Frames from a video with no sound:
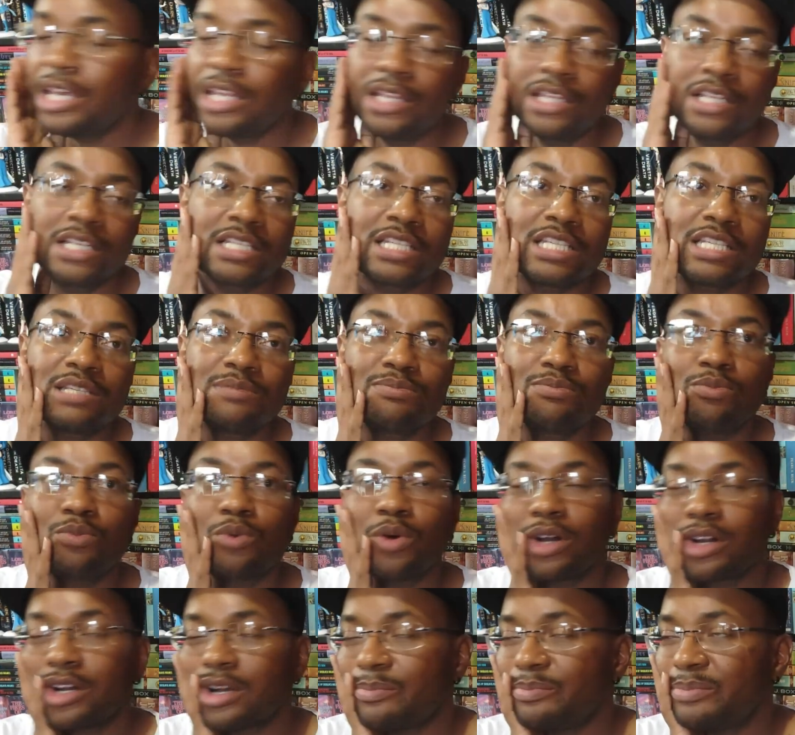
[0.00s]
this is
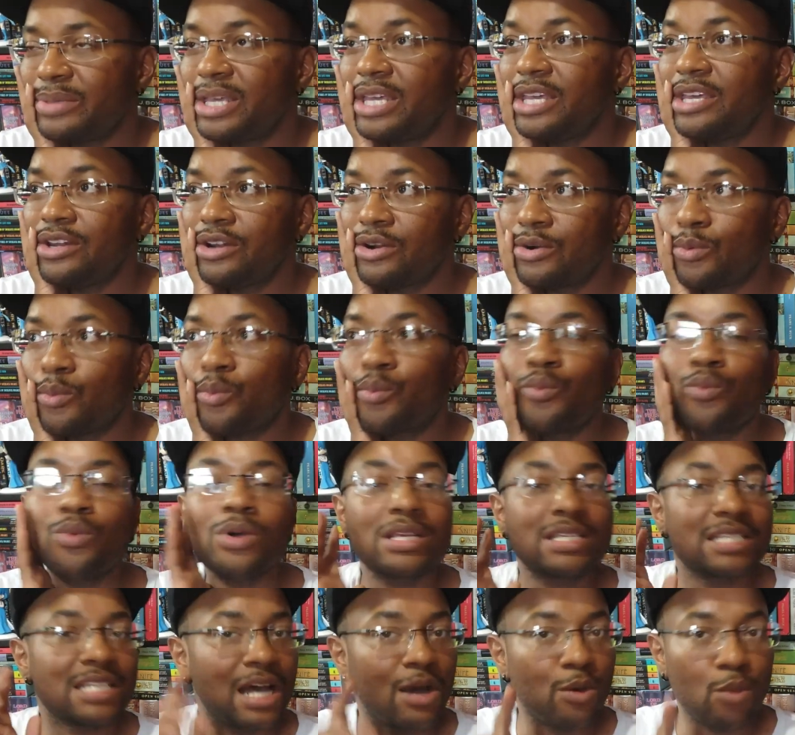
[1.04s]
one of her Peter,
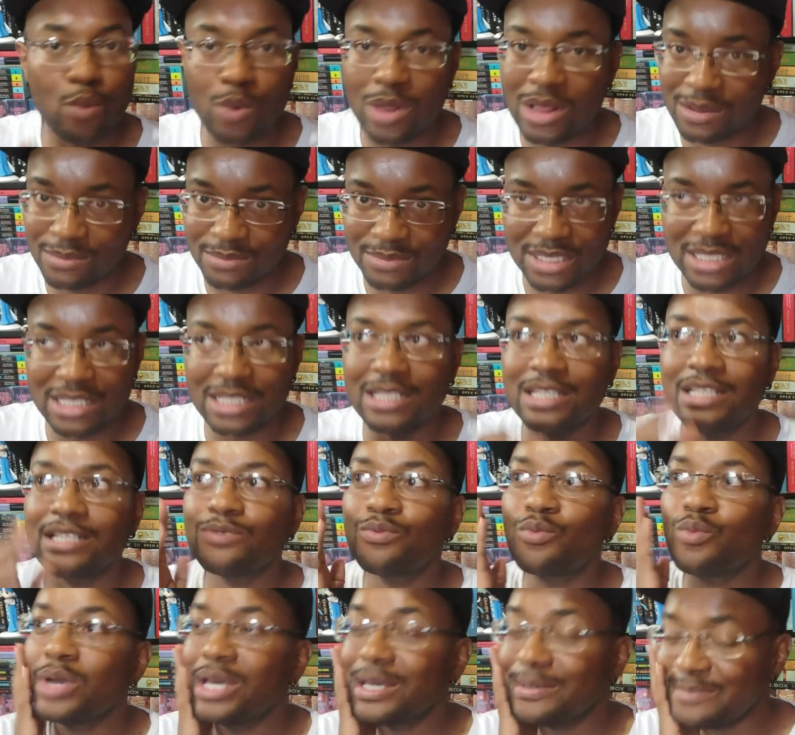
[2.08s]
it's not Wimsey,
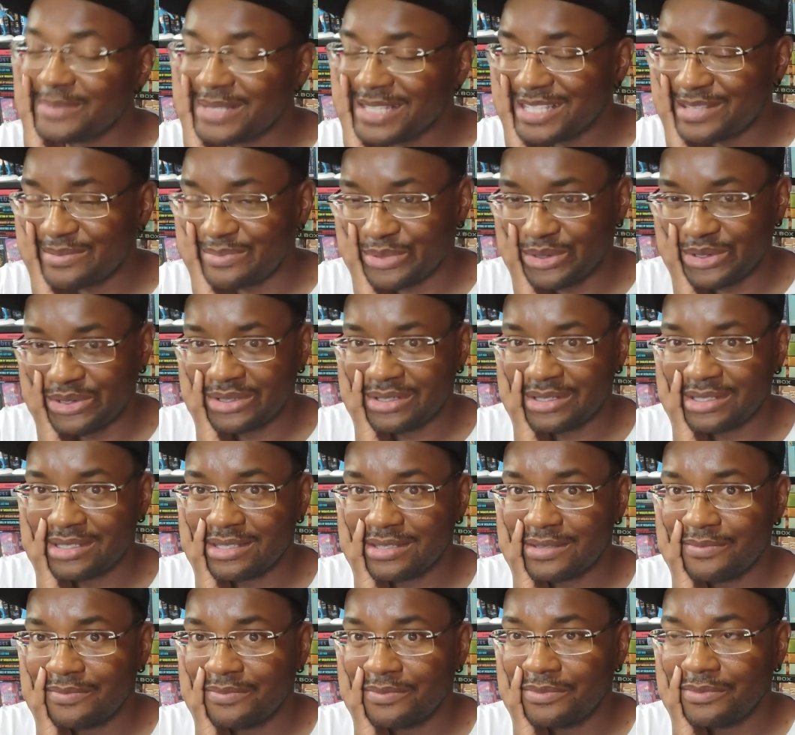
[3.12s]
Wimsey
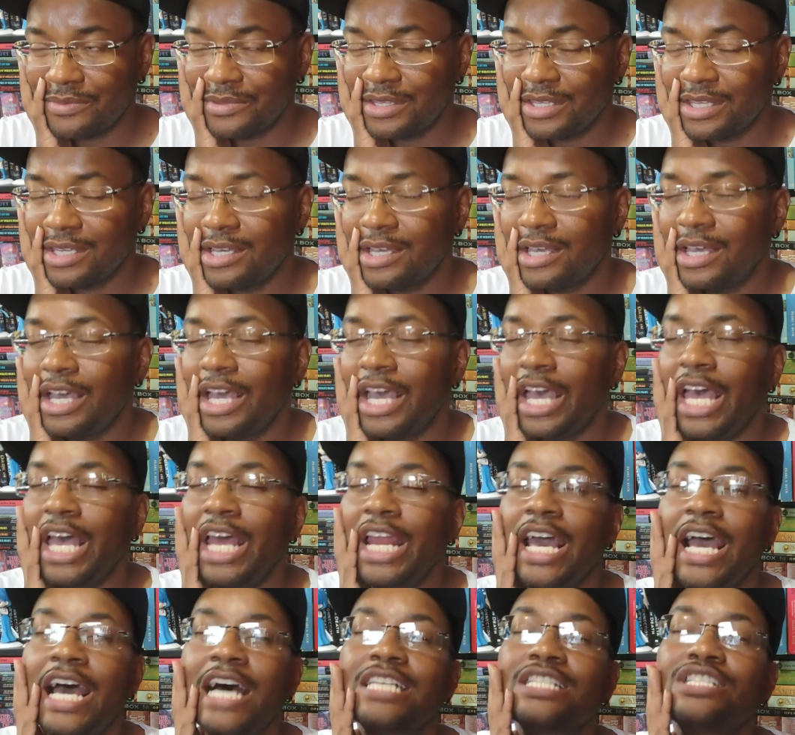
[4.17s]
books
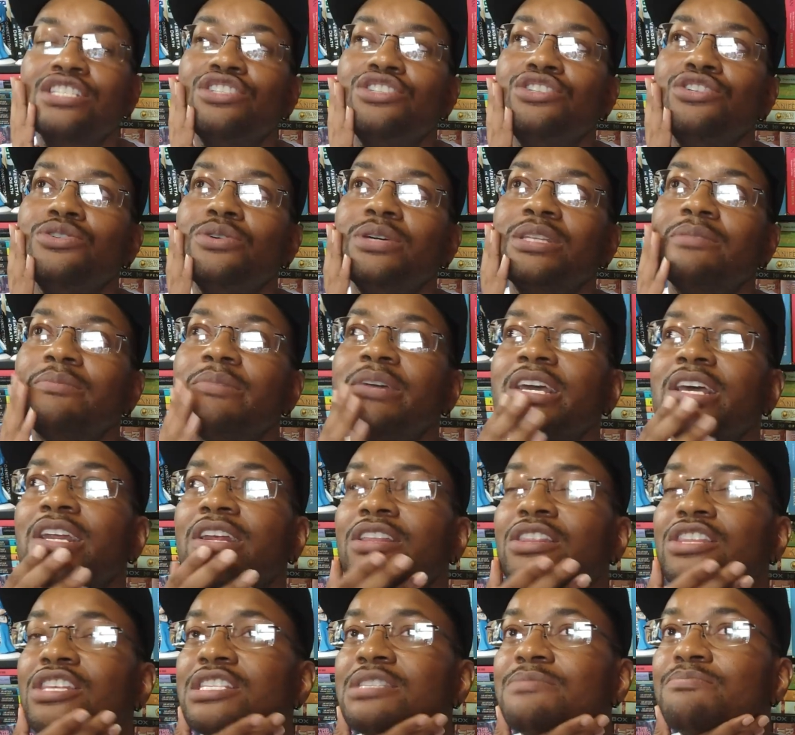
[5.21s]
and it has to do at the
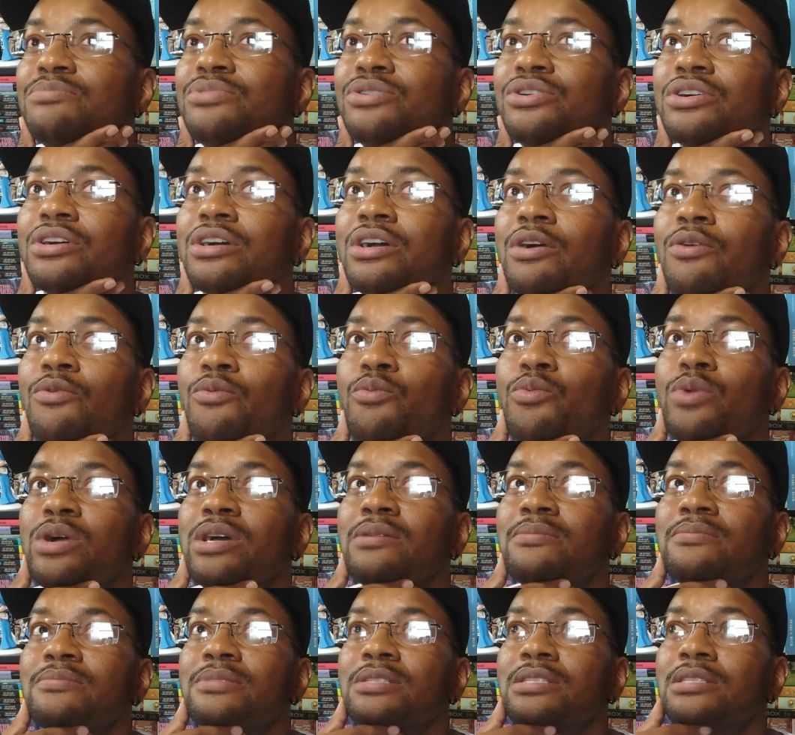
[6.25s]
beginning of this book,
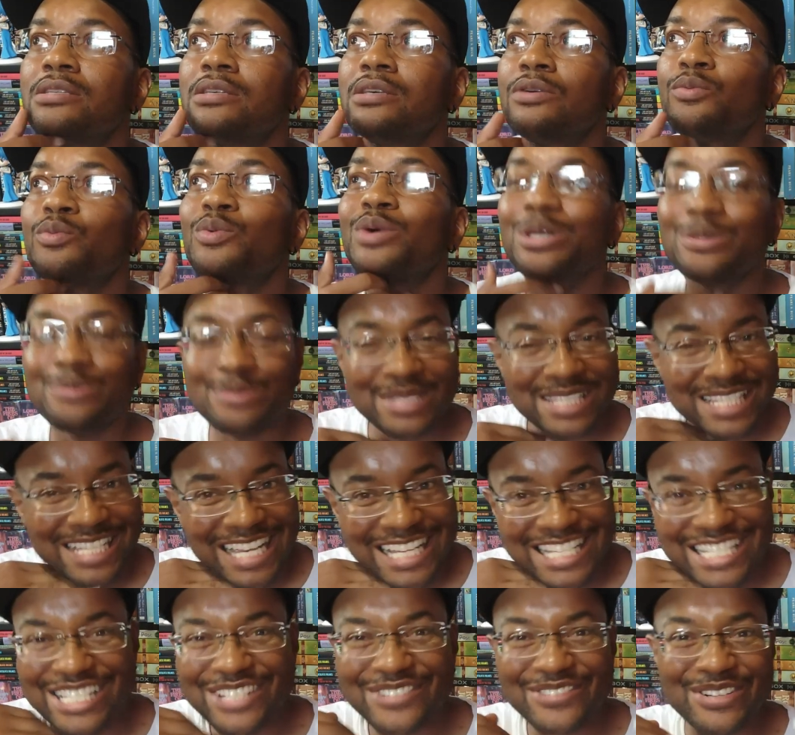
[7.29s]
Wimsey.
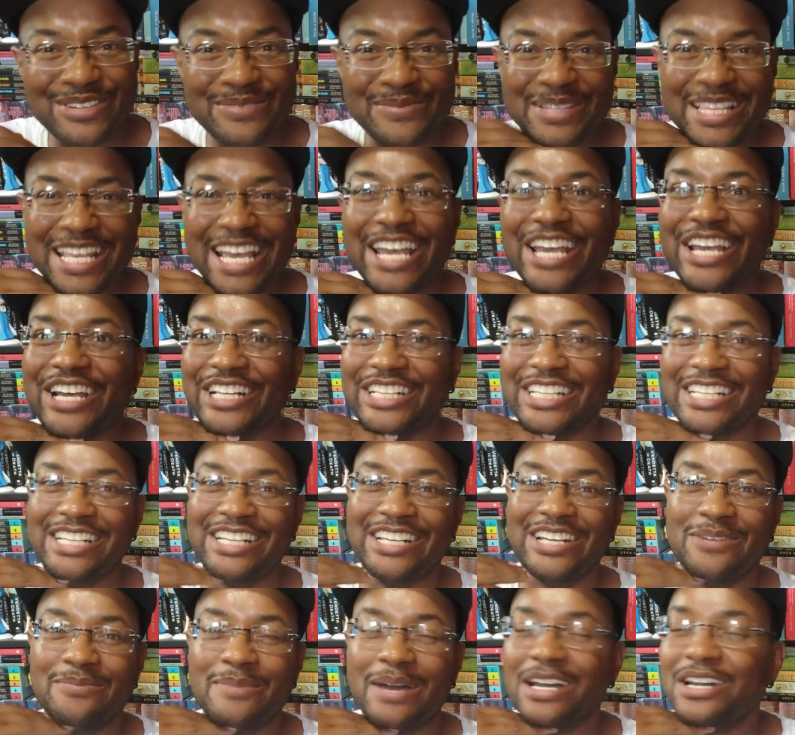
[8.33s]
Wimsey. I still want to put that L in
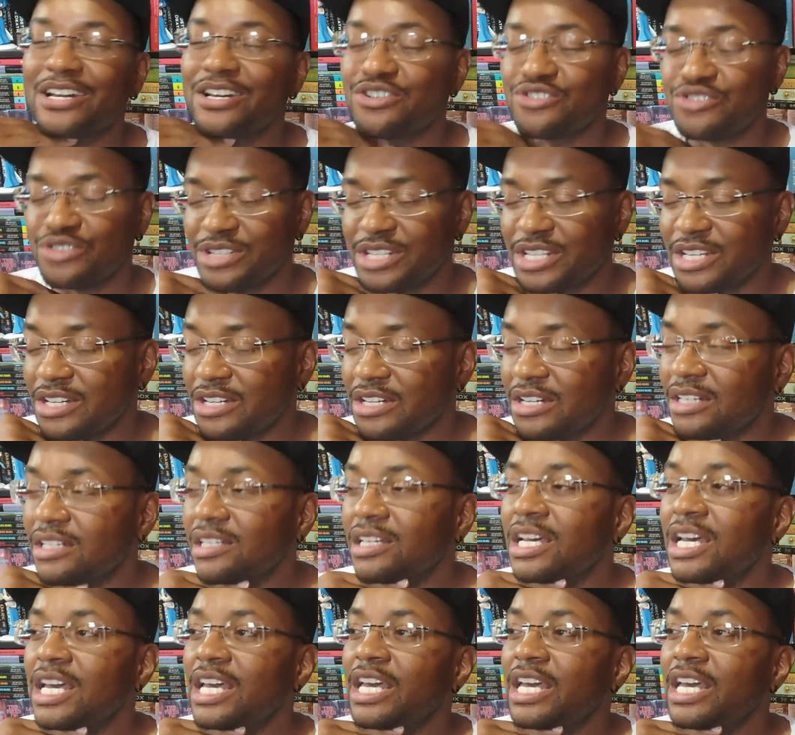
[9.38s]
there, my country tongue.